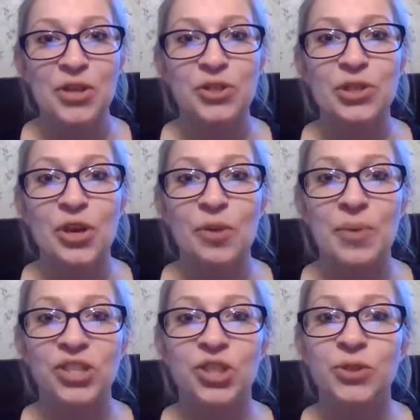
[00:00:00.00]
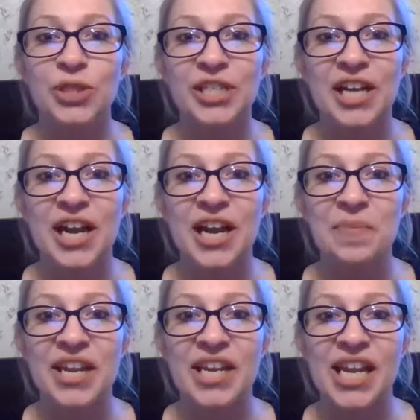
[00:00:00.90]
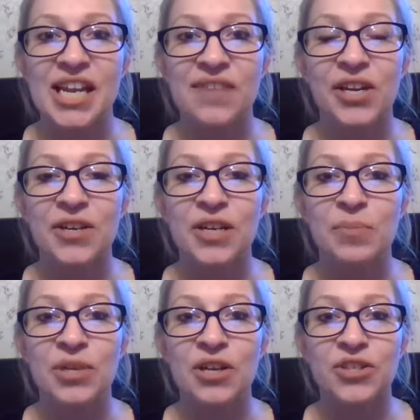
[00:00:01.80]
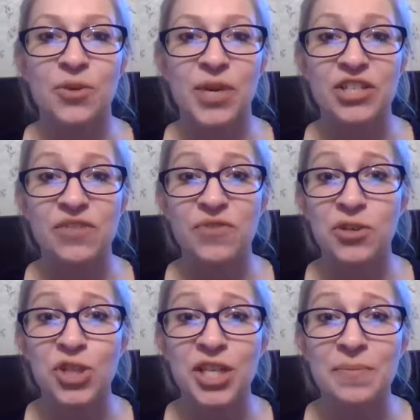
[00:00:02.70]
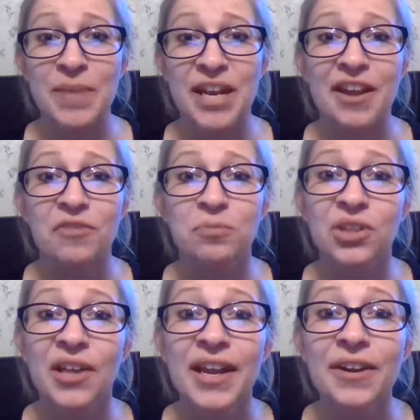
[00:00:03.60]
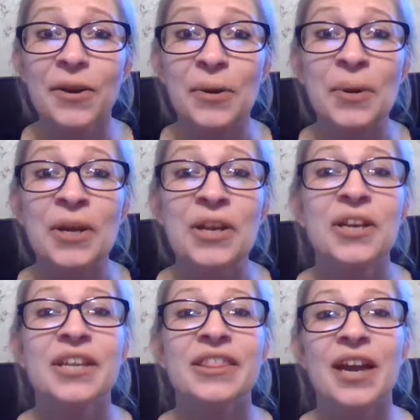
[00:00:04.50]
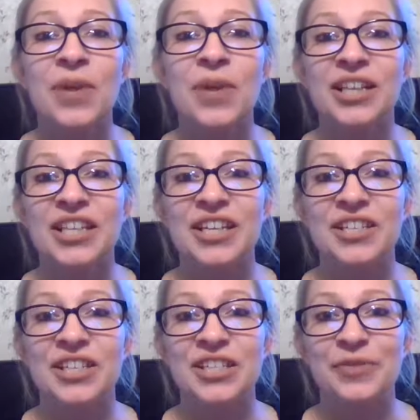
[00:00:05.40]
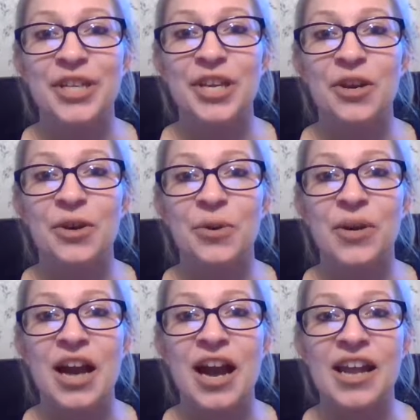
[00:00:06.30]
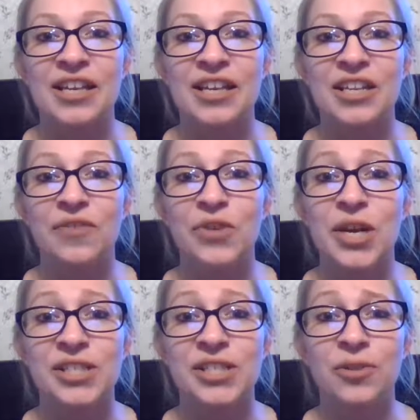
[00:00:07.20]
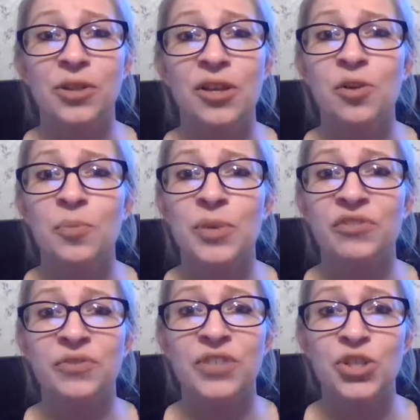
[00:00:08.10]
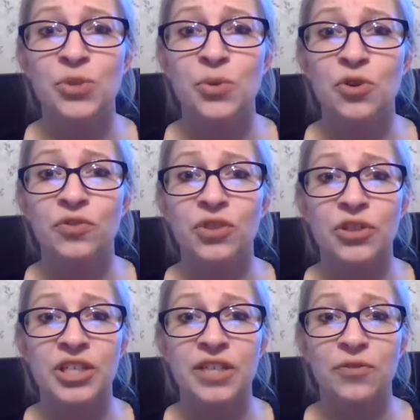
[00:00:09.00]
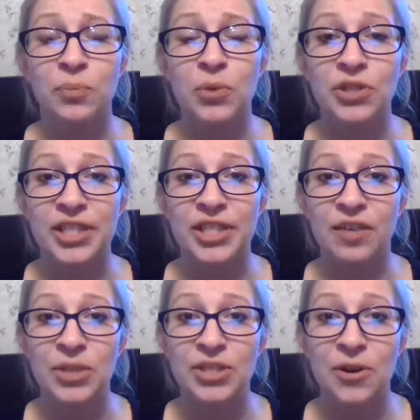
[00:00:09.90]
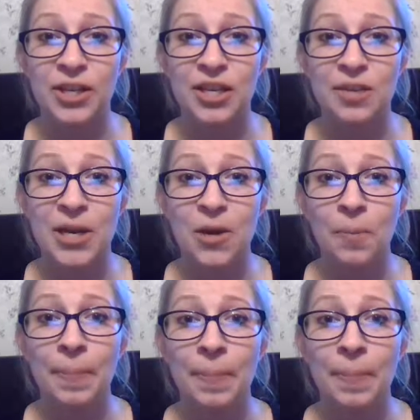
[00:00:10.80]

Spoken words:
So my children and I made a very Picasso-esque version made out of Play-Doh. That way at the end of this video, I can give you guys a little bit of a visual for the different parts that I've been talking about.